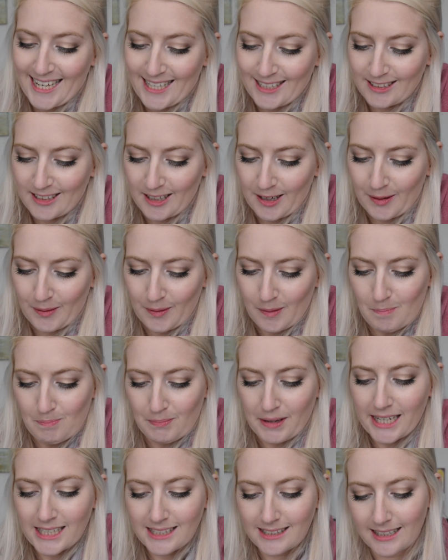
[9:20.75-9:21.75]
So
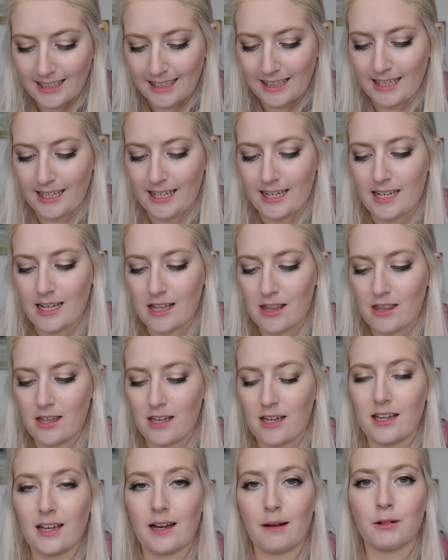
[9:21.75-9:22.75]
basically,
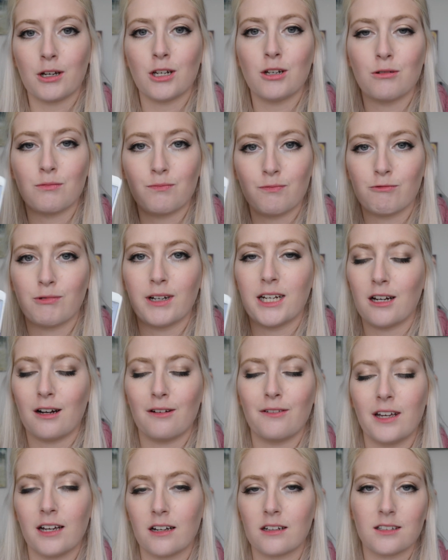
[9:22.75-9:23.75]
I'm going to read it
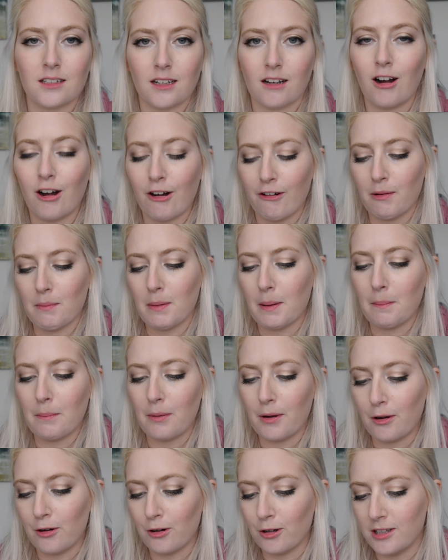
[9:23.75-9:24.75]
off here because I can't
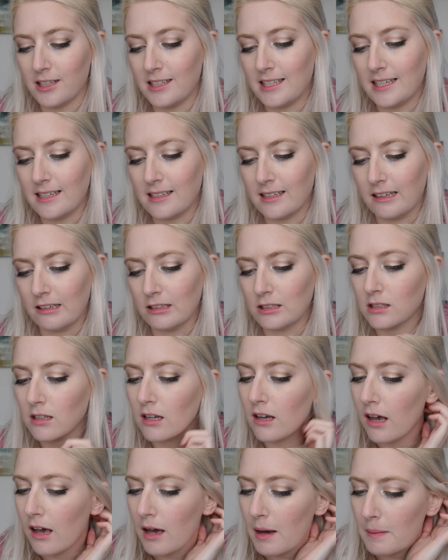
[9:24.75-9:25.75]
remember all the details,
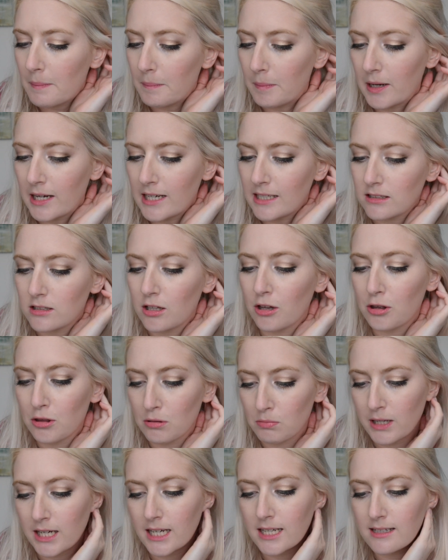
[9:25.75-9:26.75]
but it's a
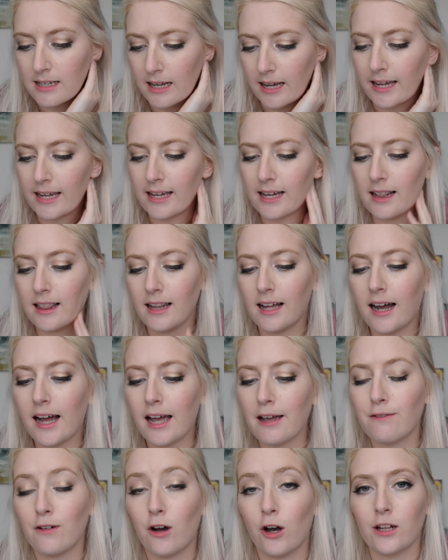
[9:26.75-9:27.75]
3-day
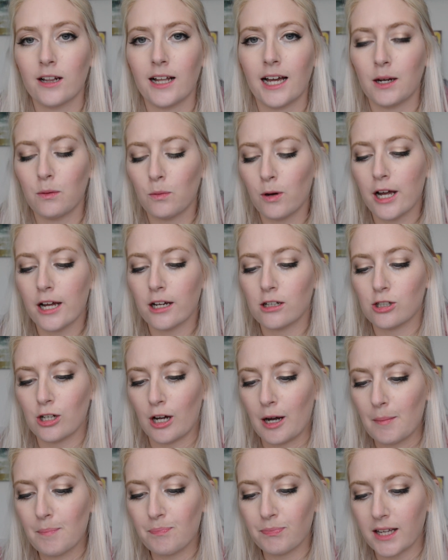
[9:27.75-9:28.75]
live online
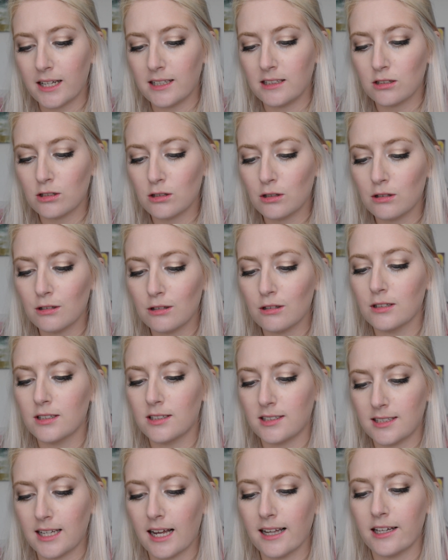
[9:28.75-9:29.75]
workshop and it's
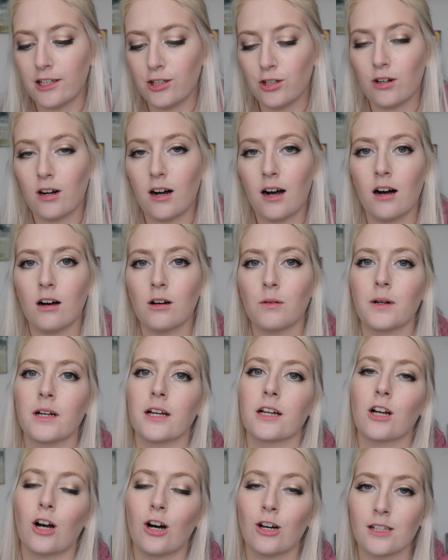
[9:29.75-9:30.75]
called Selling Your
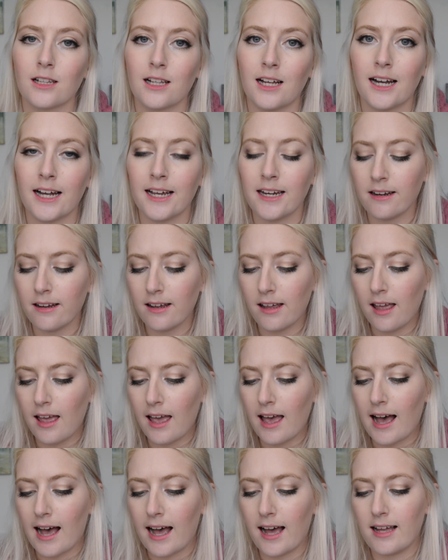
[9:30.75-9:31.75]
Artwork Online,
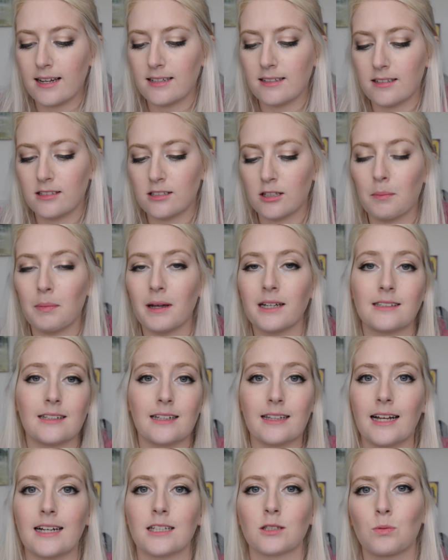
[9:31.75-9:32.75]
and so
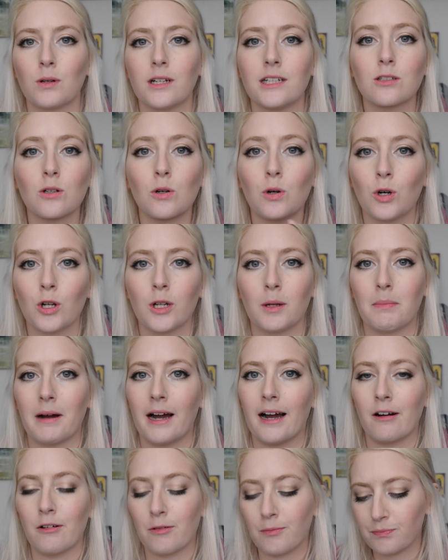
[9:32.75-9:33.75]
basically that's what it's all
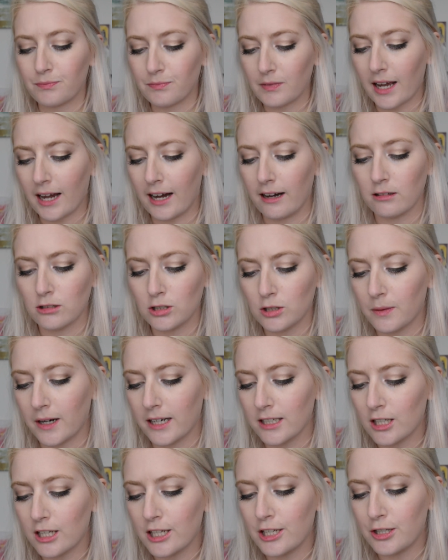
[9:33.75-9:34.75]
about, how to
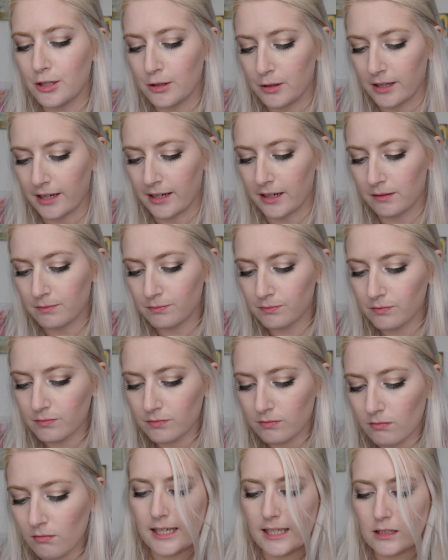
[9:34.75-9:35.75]
actually do that.
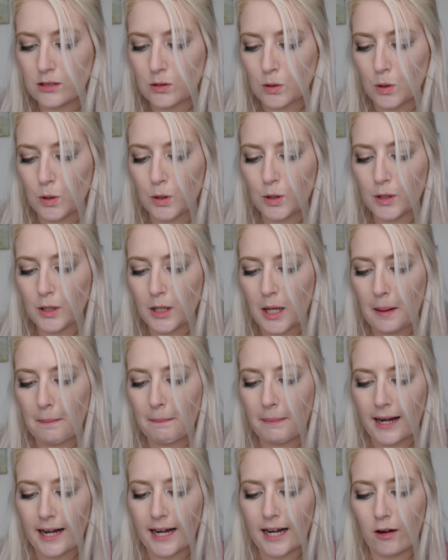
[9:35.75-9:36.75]
It's all
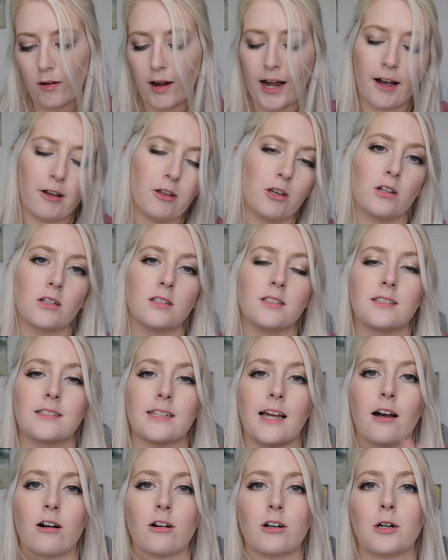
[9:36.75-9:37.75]
about how you can
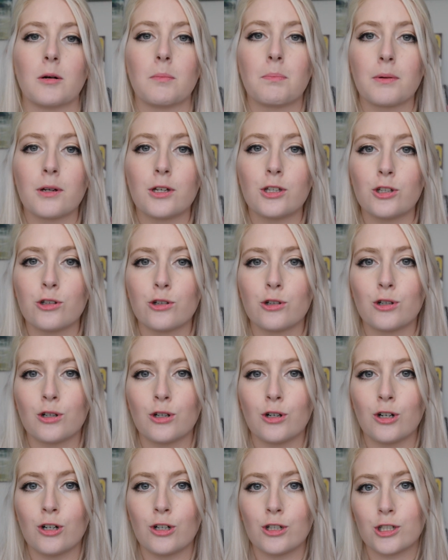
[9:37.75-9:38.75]
set up
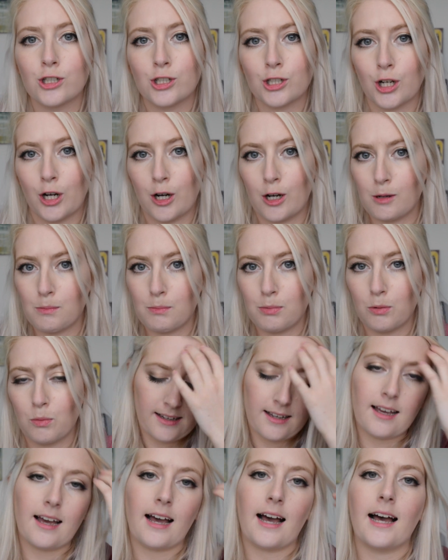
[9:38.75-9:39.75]
your shop,
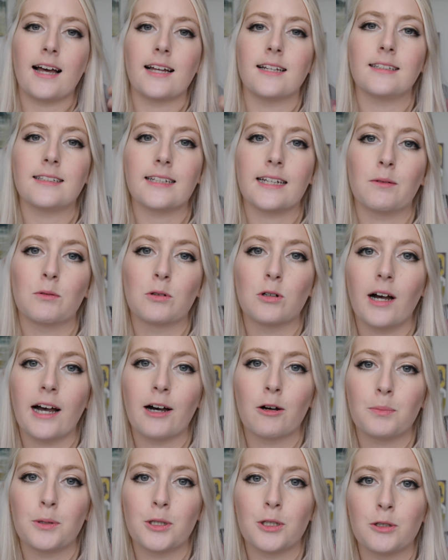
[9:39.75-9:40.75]
and it will
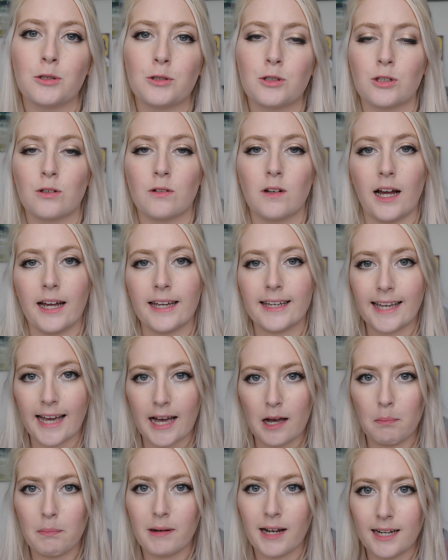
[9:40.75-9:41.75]
help you to like
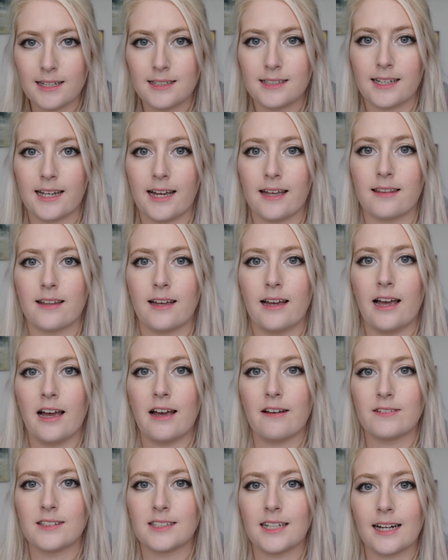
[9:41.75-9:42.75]
get a plan together
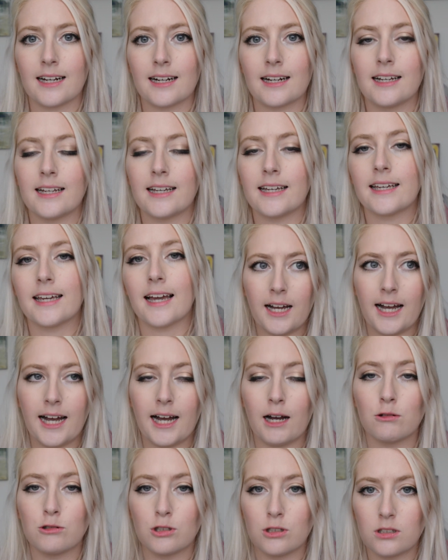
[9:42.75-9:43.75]
of exactly
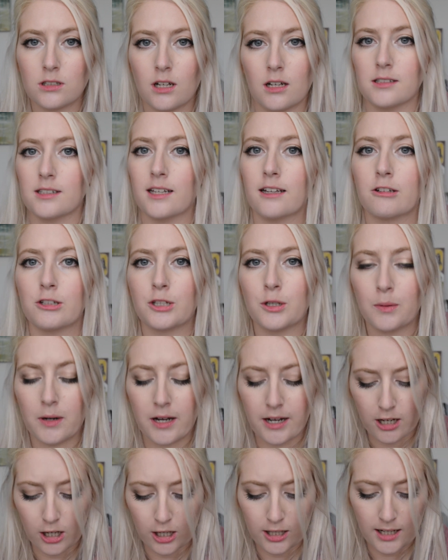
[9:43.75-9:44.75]
how to start selling your
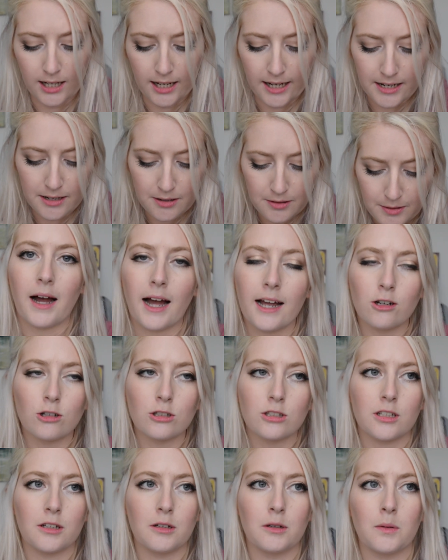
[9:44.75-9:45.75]
work online. I
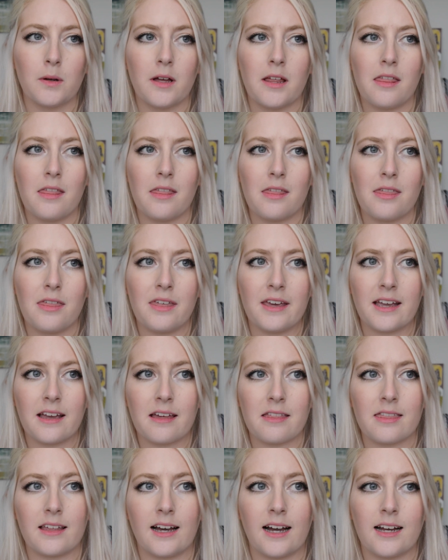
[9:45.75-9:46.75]
also
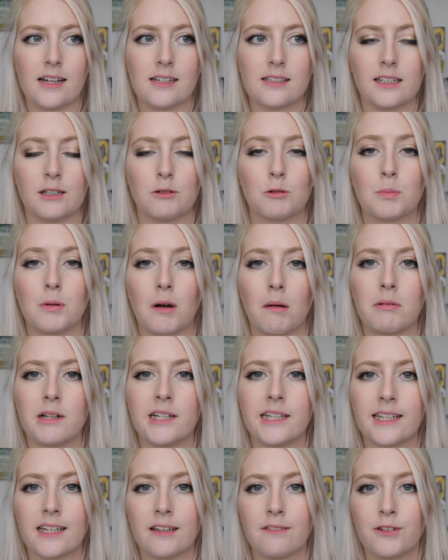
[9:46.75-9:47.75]
think that it will
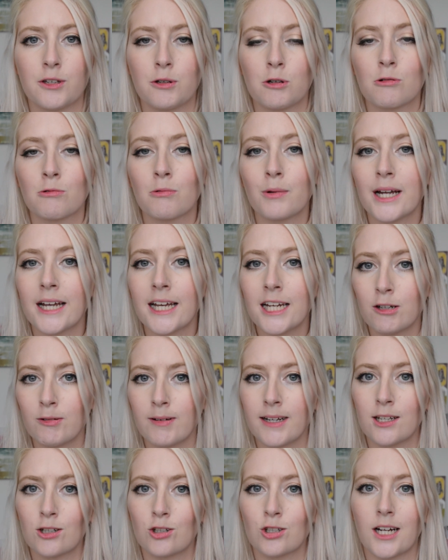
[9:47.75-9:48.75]
probably give you a really,
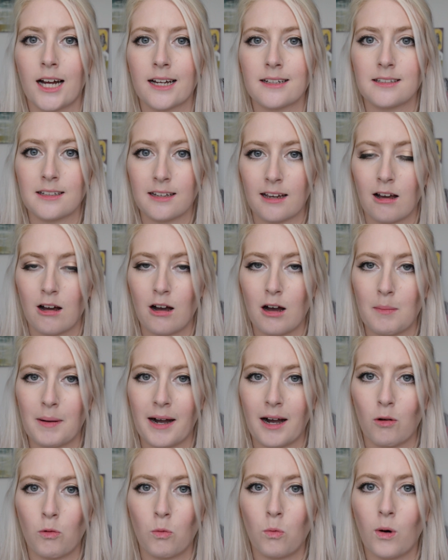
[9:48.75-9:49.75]
really good idea
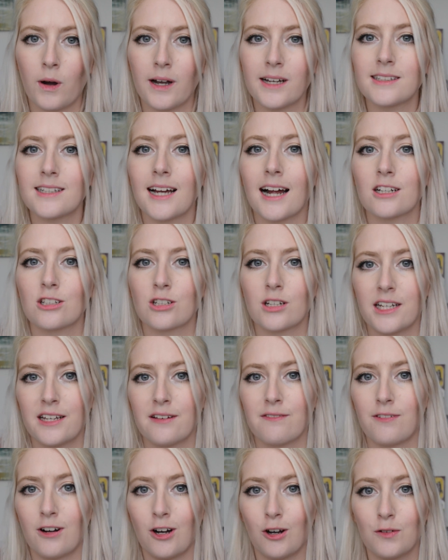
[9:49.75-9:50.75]
about what is actually
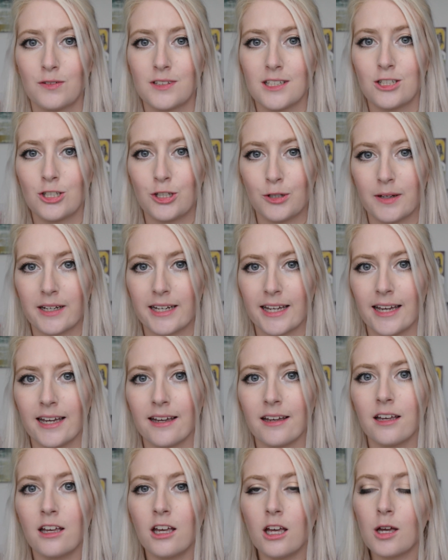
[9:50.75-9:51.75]
involved in doing
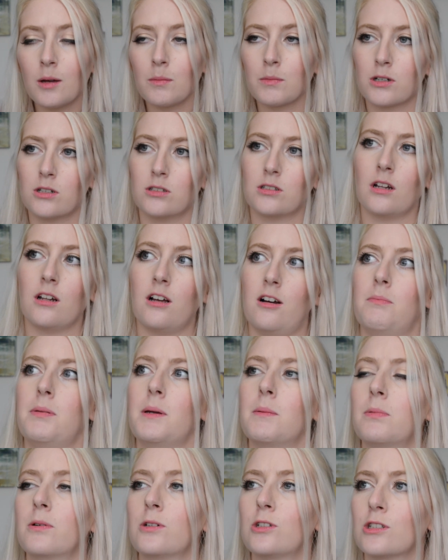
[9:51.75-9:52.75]
it, because a lot of
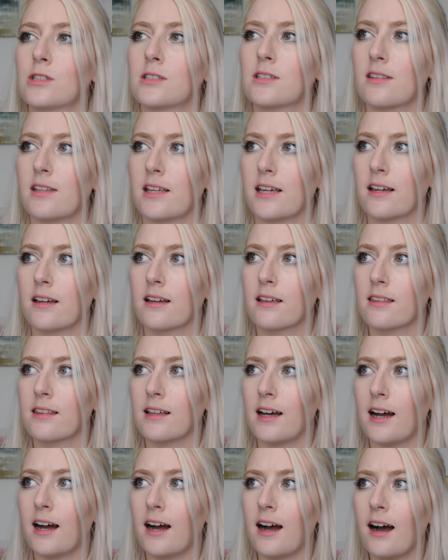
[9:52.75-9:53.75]
people just think
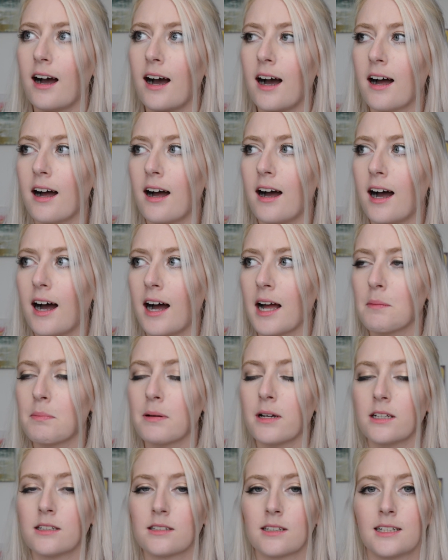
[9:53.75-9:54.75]
that I
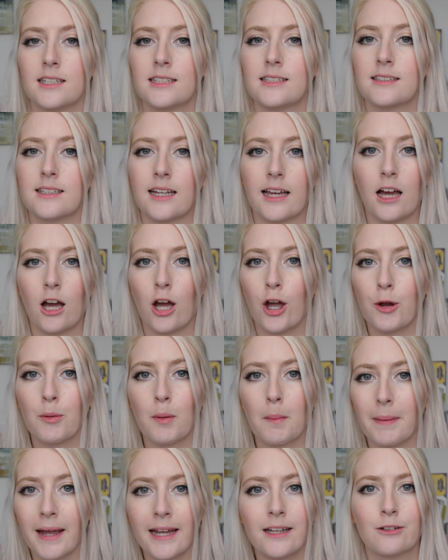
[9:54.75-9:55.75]
personally sit at home
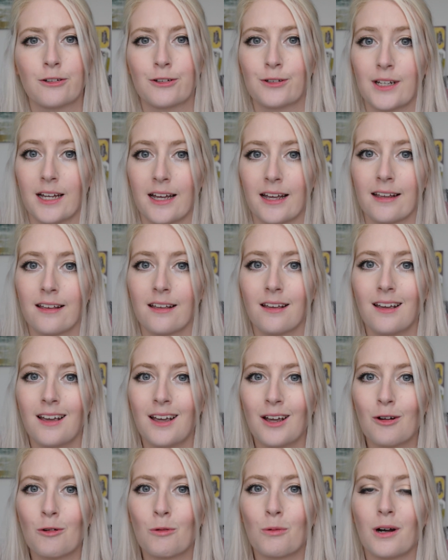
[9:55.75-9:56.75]
and paint all day,
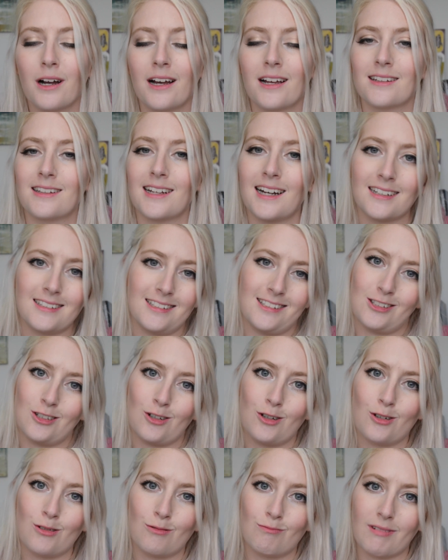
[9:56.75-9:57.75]
where that's
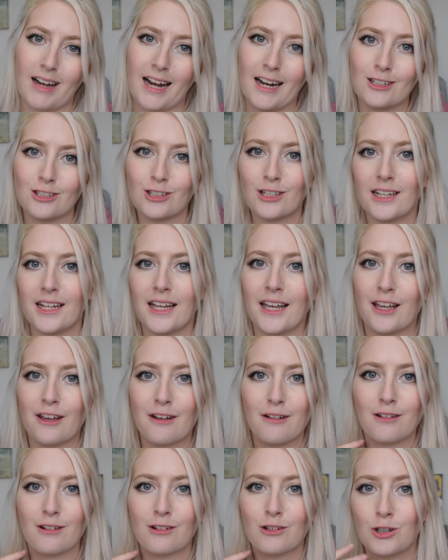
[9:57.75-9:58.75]

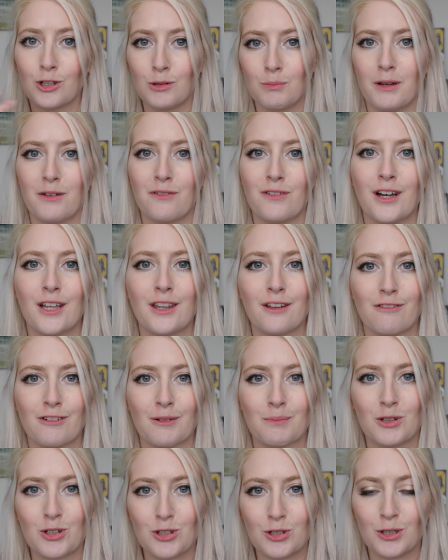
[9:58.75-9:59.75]
actually couldn't be further
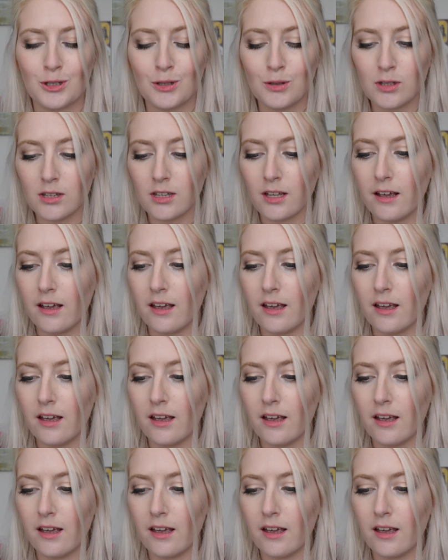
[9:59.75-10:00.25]
from the truth.